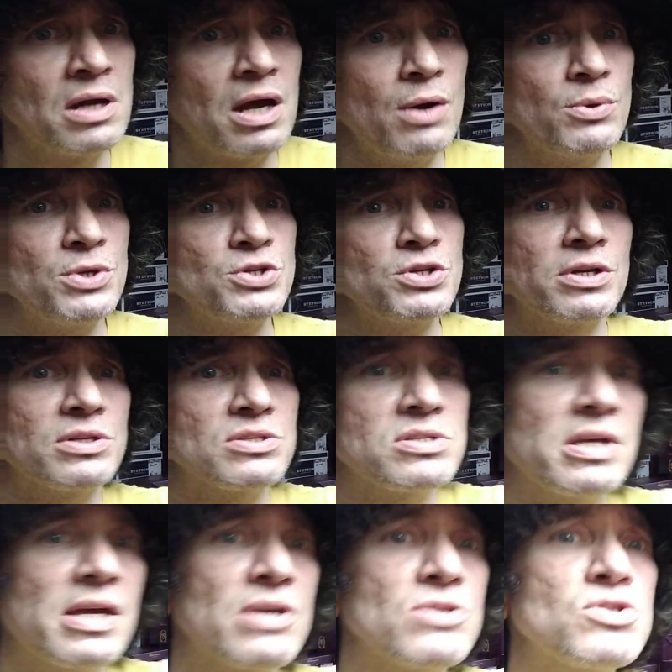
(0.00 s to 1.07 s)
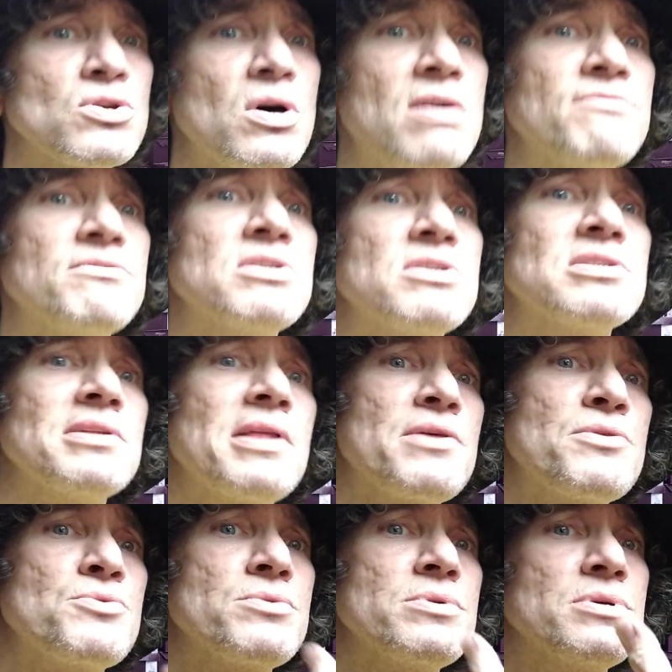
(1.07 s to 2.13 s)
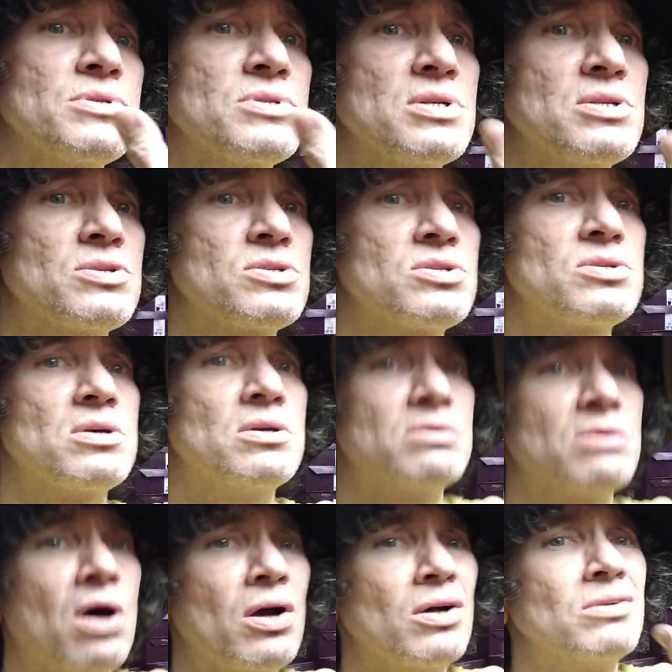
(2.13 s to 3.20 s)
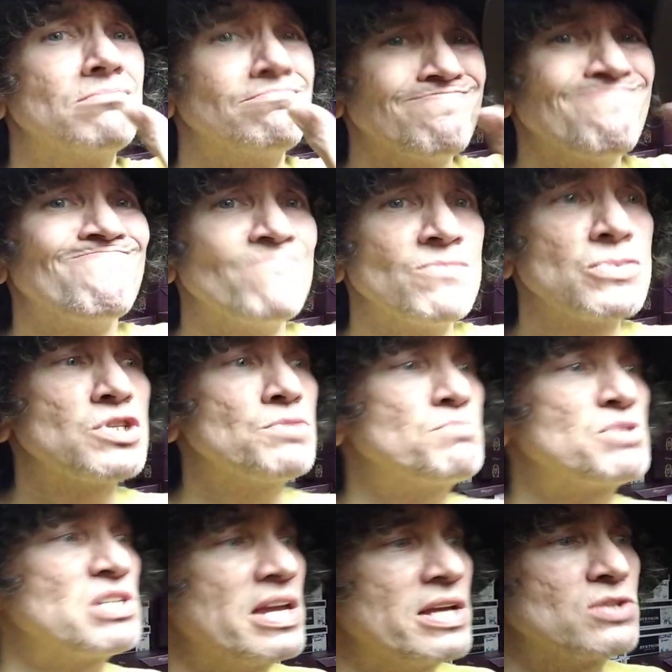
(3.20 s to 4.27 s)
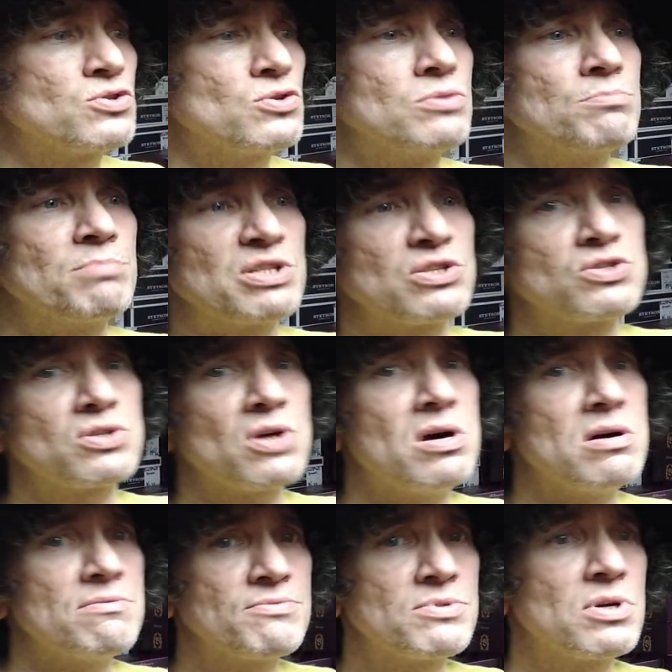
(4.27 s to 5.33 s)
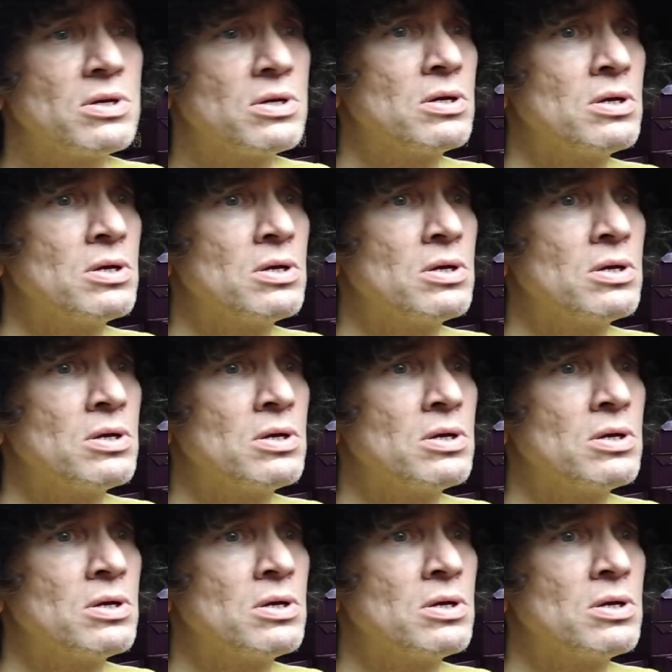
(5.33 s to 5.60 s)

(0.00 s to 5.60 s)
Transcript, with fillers: I wish you could see how soft this leather is. It's substantial, but soft.